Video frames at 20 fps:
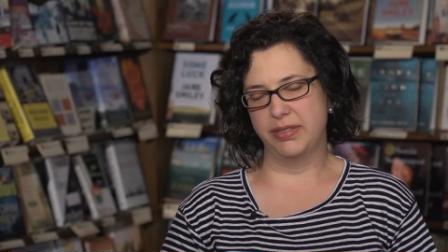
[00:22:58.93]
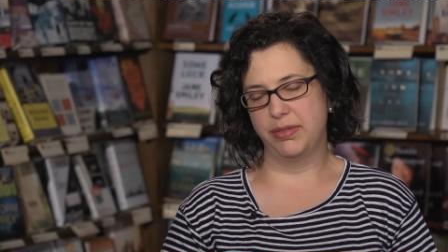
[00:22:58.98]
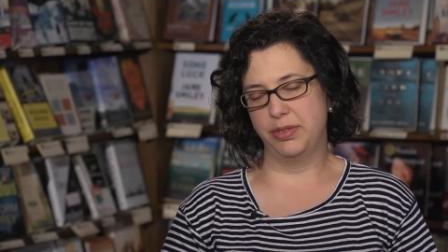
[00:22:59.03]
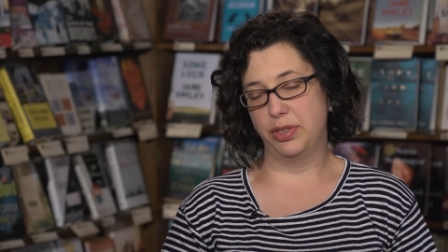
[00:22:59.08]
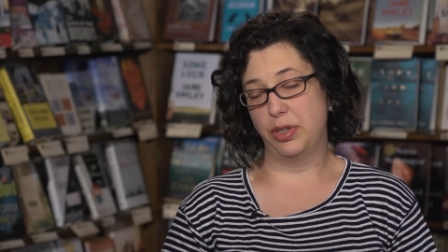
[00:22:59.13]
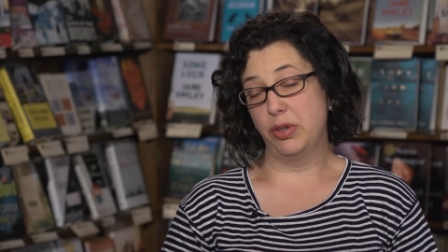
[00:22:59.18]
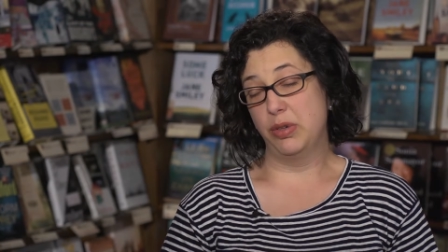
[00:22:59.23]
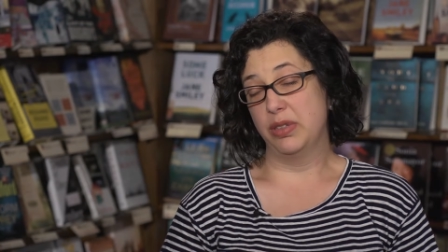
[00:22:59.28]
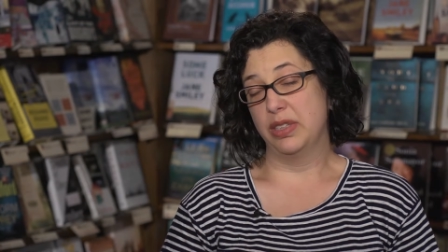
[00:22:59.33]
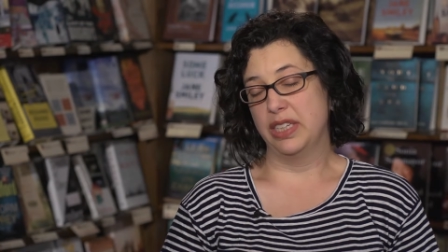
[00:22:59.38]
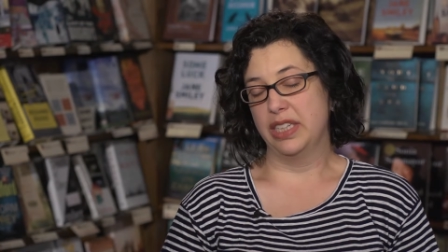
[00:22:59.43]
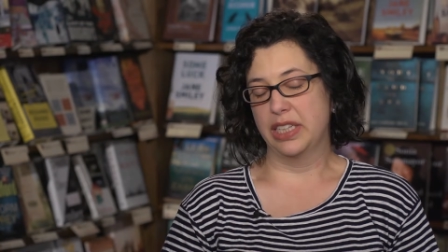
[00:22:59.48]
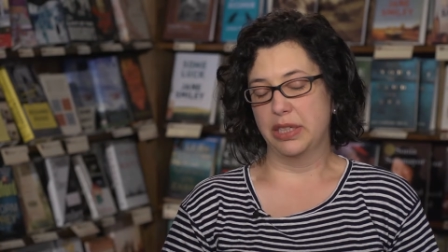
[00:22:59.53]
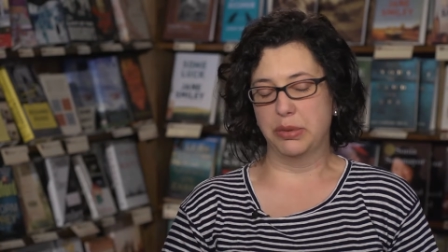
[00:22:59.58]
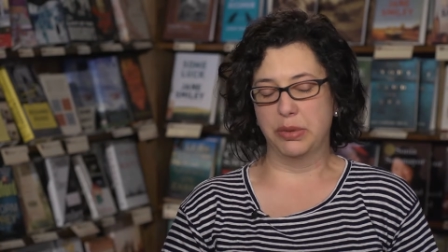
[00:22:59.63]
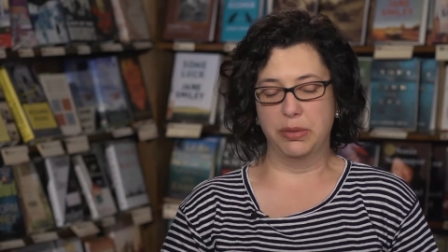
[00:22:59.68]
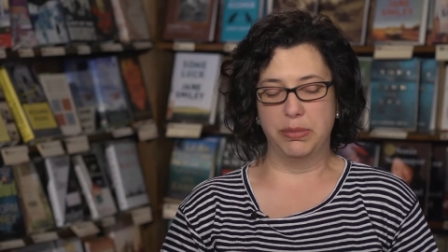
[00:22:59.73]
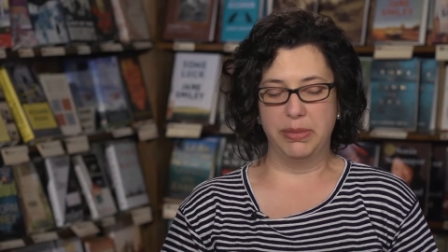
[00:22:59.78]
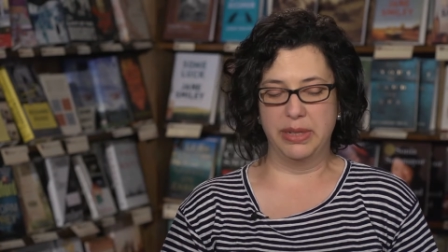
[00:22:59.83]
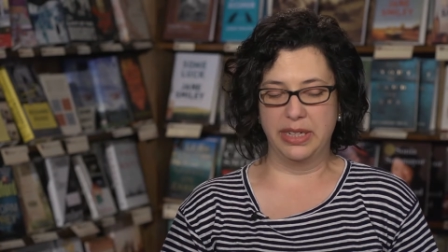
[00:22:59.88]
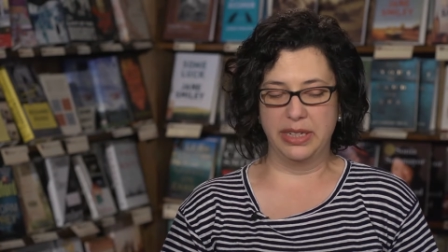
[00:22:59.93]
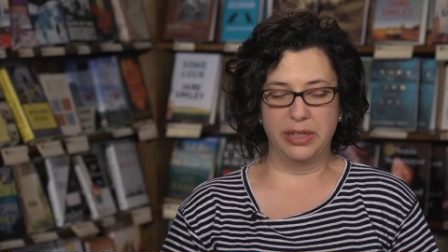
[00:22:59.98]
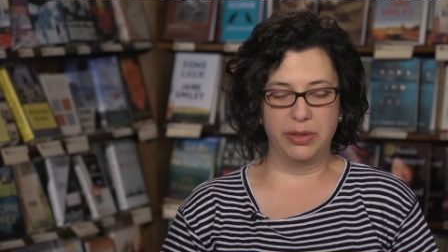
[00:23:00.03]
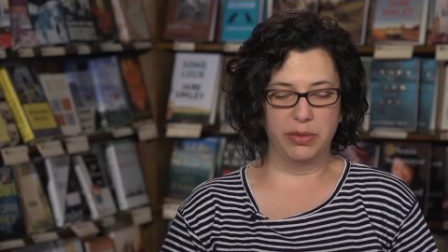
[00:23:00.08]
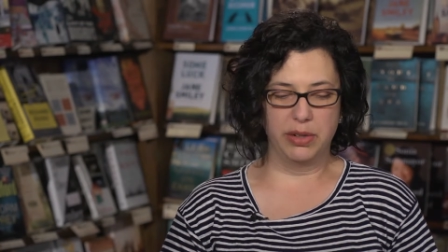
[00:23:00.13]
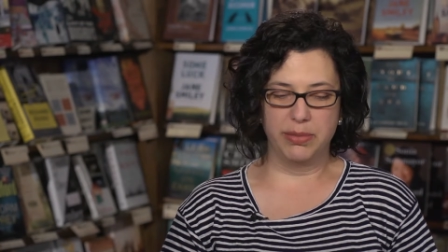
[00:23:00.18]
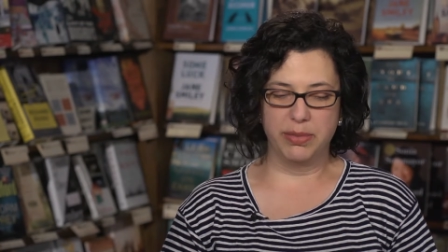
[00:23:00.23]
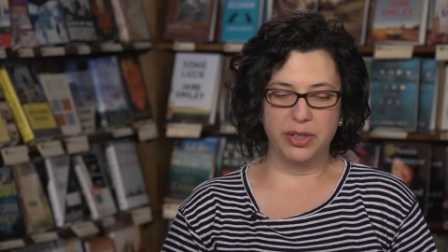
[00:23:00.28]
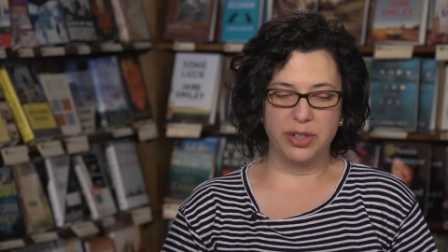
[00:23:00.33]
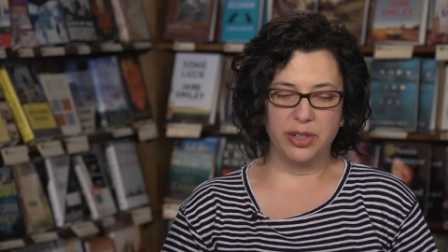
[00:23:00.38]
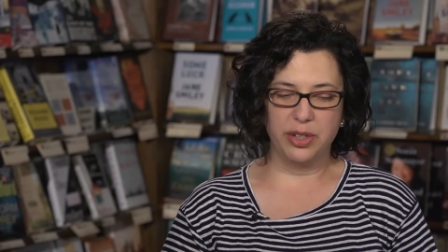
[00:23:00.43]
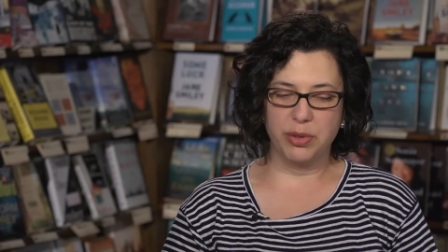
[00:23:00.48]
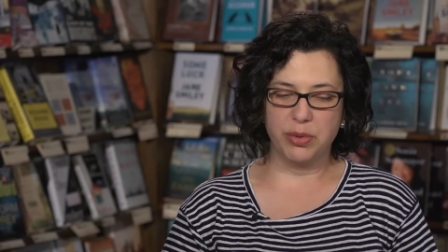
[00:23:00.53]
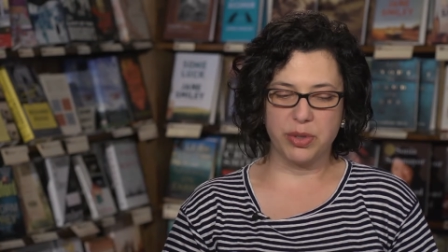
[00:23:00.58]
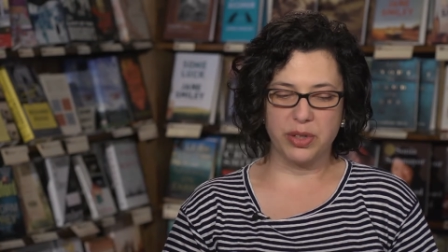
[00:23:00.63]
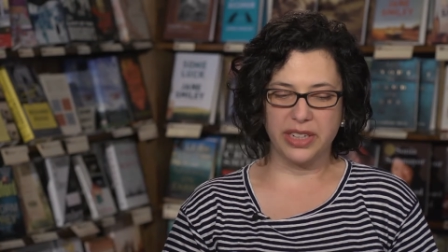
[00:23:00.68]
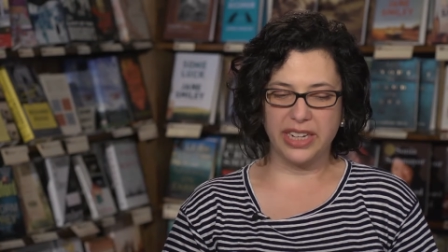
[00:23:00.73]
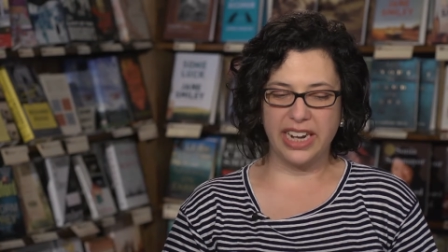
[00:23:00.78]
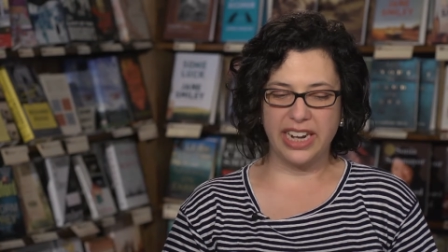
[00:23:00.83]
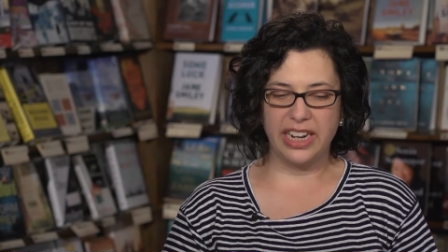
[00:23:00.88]
certainly there were men and women who
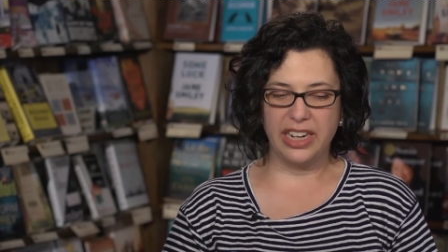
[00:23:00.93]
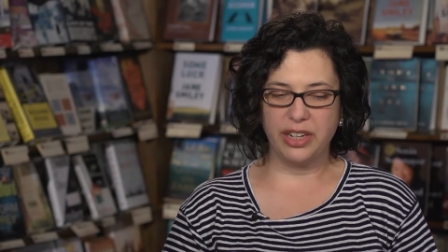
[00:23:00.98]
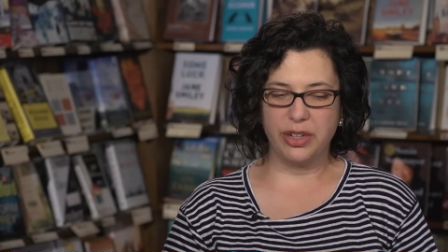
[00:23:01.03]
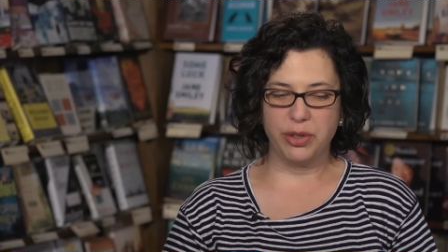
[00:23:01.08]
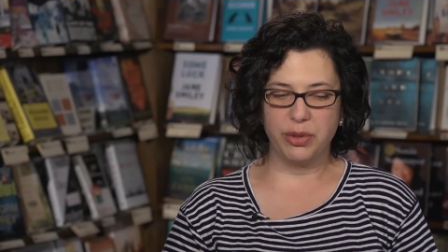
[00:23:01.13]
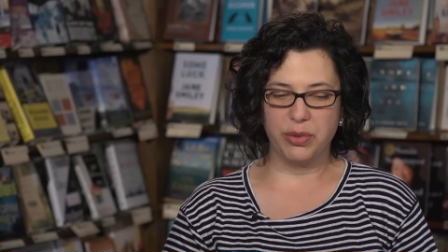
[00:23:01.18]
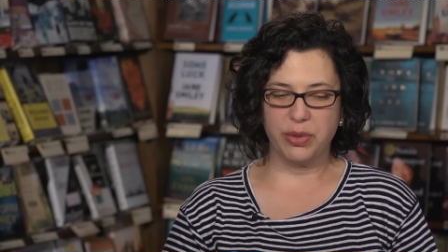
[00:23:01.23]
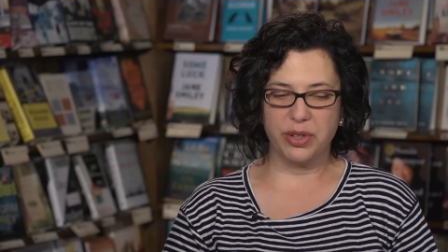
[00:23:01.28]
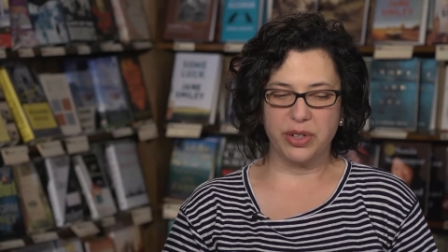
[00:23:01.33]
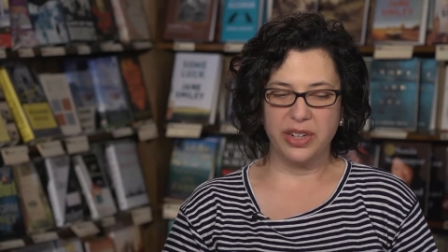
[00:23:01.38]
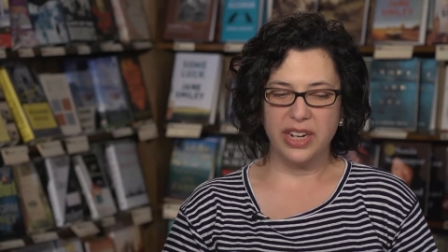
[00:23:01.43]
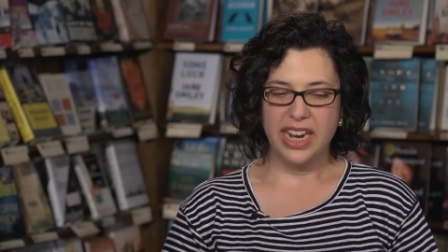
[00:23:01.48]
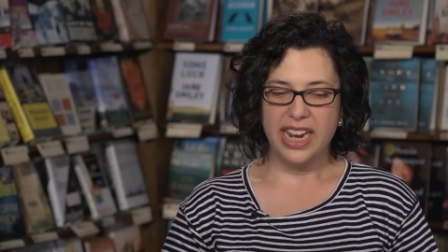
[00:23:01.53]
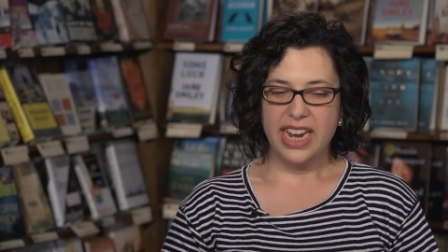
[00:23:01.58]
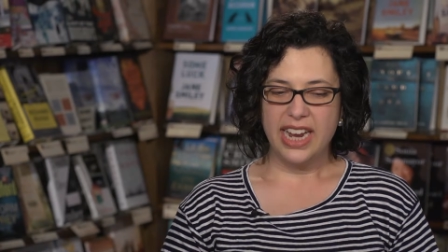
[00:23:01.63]
were gay who were